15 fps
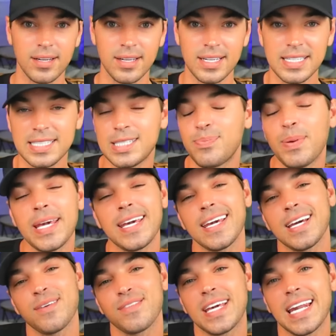Speaking
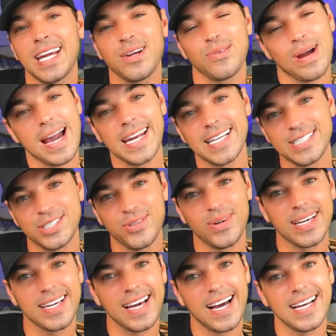of getting right into
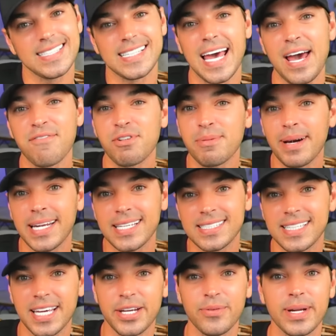it, guys, everybody is
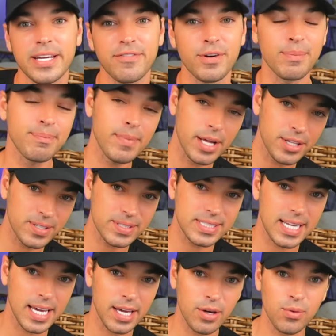getting ready for Mother's
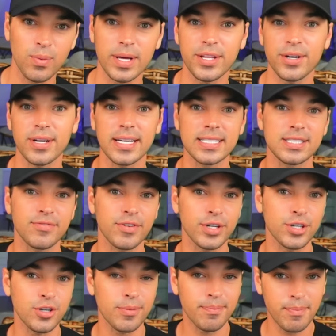Day, whether it's for
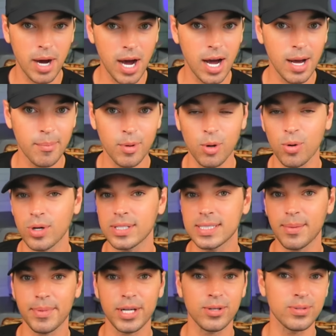your mom or
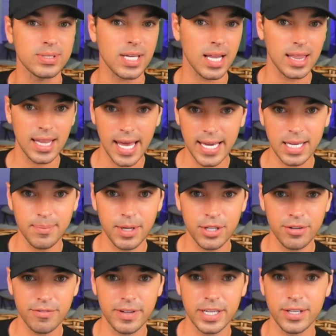somebody who's like a
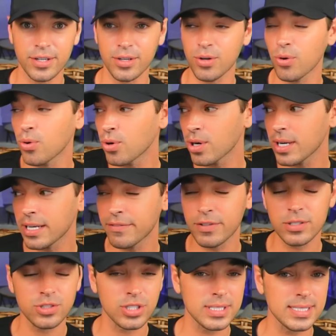mother figure, or if
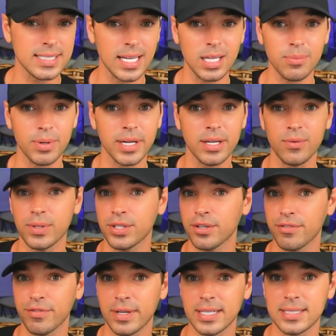you're just celebrating with your
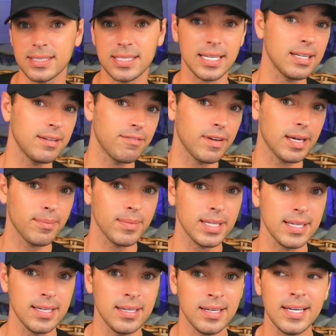friends and
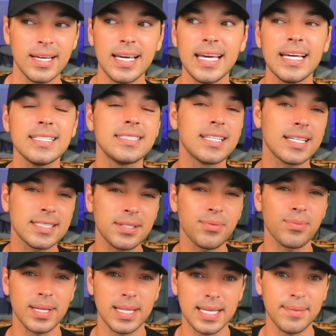family. It doesn't
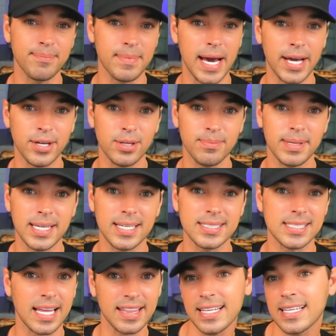really matter
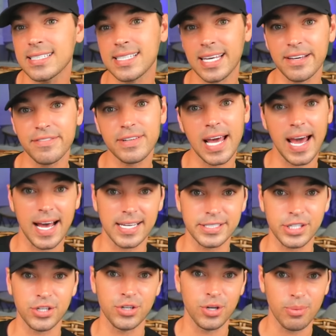because this gift
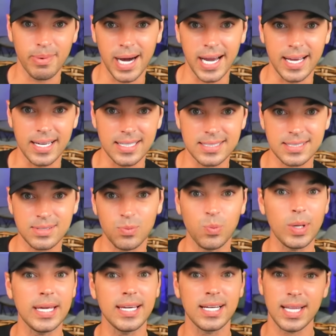has no bias.
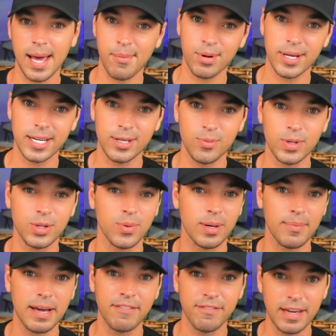We collaborated with one of
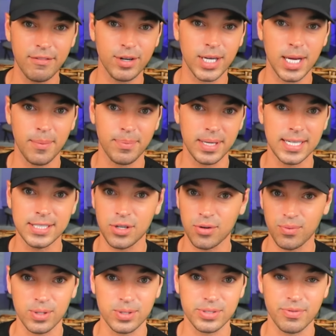my favorite companies,
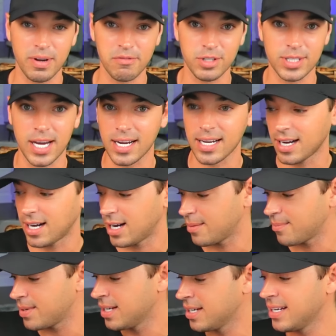
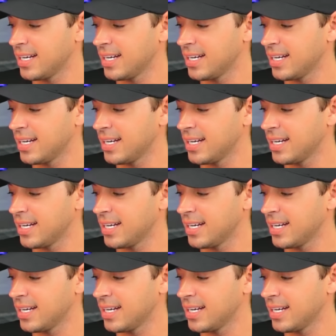roseforever.com.